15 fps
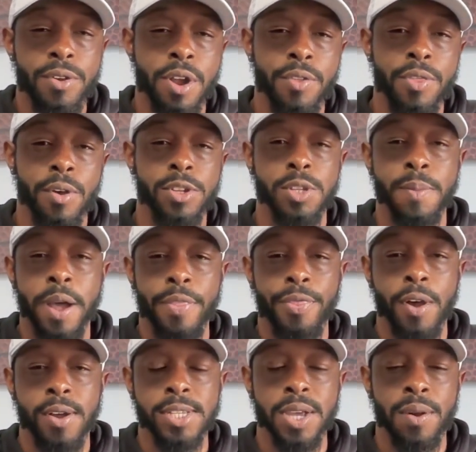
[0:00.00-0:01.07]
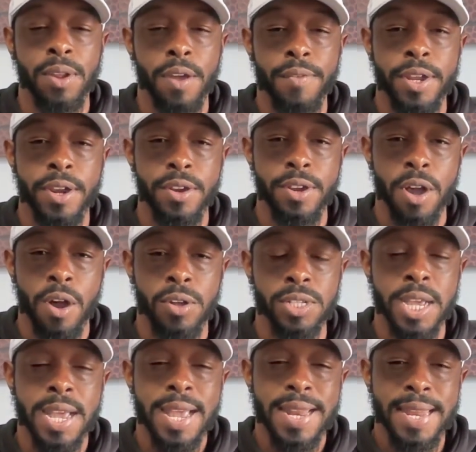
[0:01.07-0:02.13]
You know, those are my thoughts. I would love to hear
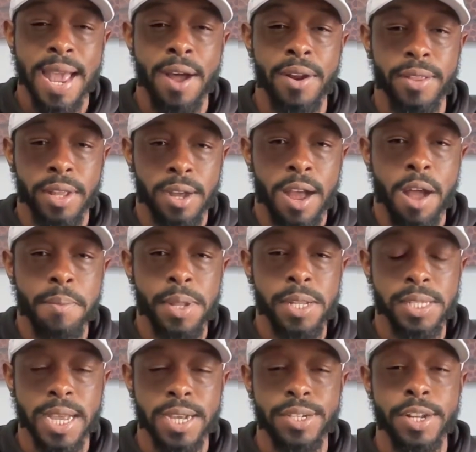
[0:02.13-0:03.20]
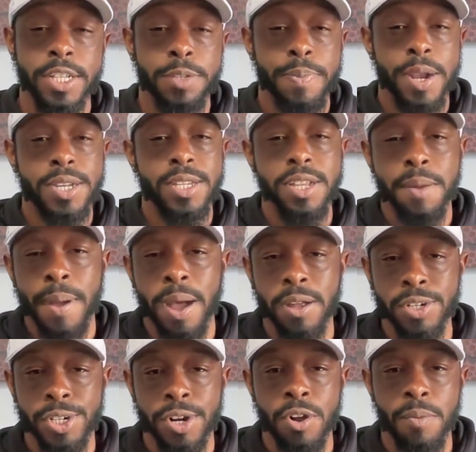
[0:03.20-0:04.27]
y'all's down in the comments section, especially
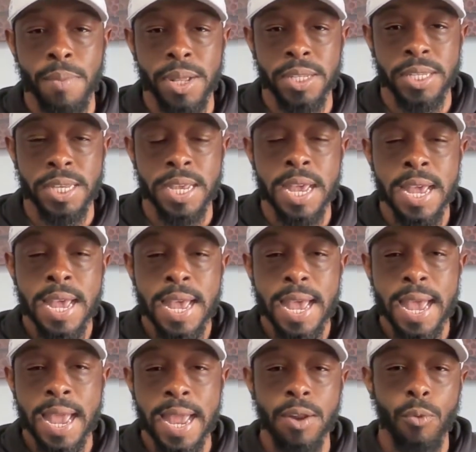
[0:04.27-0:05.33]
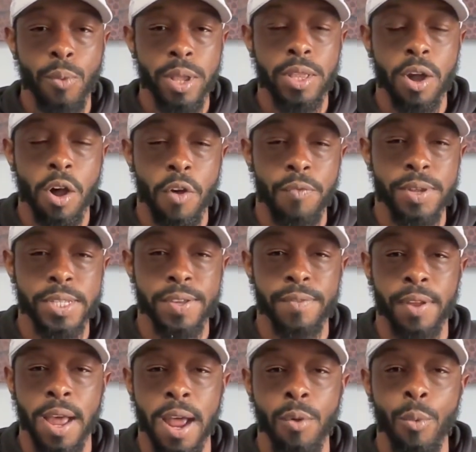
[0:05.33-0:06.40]
about Gerald Mincey and with the offensive
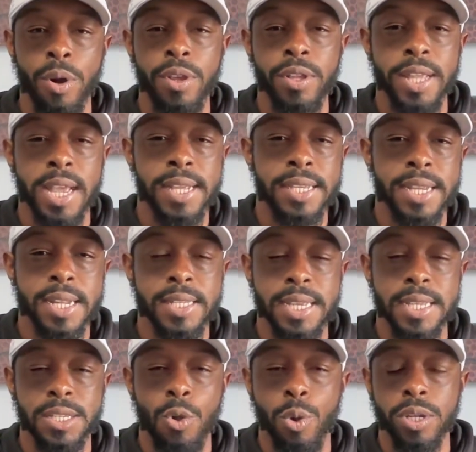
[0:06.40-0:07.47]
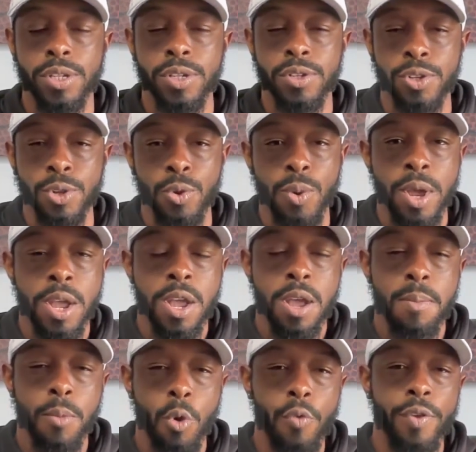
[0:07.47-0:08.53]
line. What do you think Tennessee is going to do
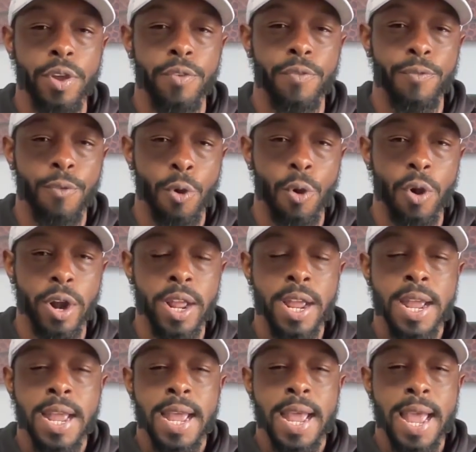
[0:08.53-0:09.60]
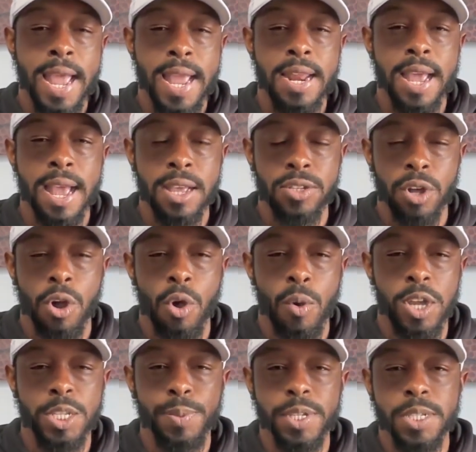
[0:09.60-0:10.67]
moving forward. And as
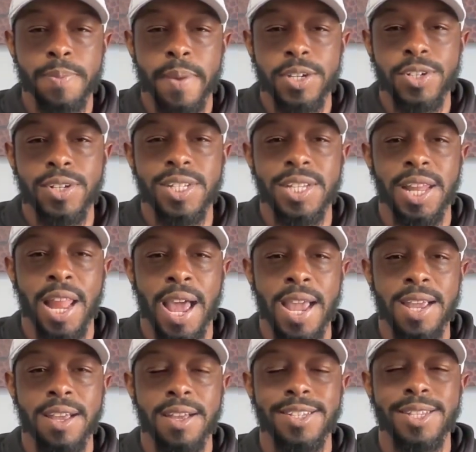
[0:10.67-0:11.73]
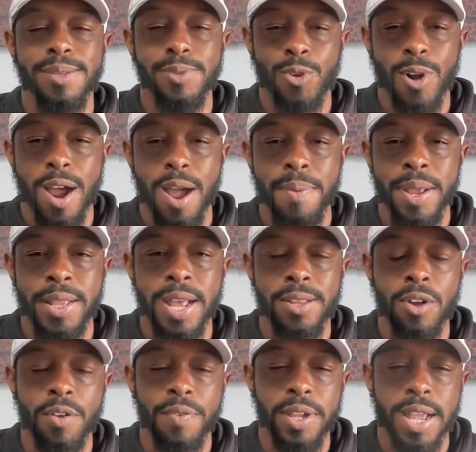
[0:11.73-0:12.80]
always, please make sure to like, subscribe, hit that
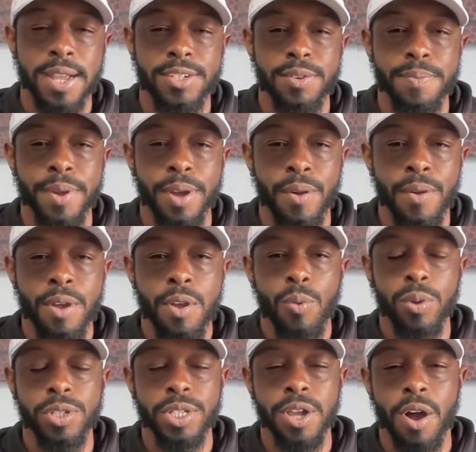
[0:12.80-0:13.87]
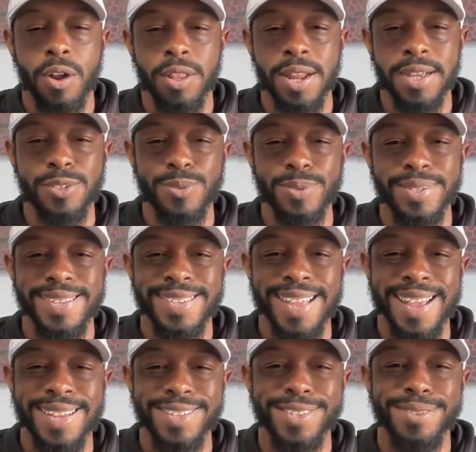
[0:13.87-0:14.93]
notification bell. We'll see y'all in the next one.
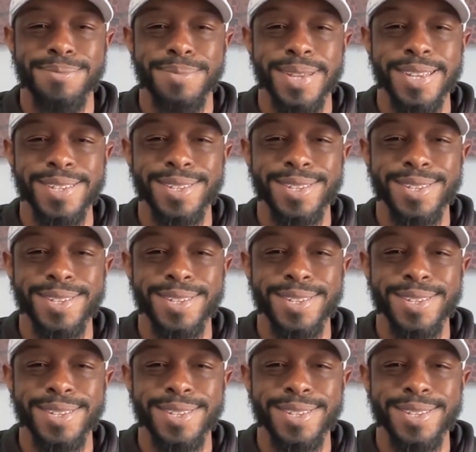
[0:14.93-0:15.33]
Thanks. Peace.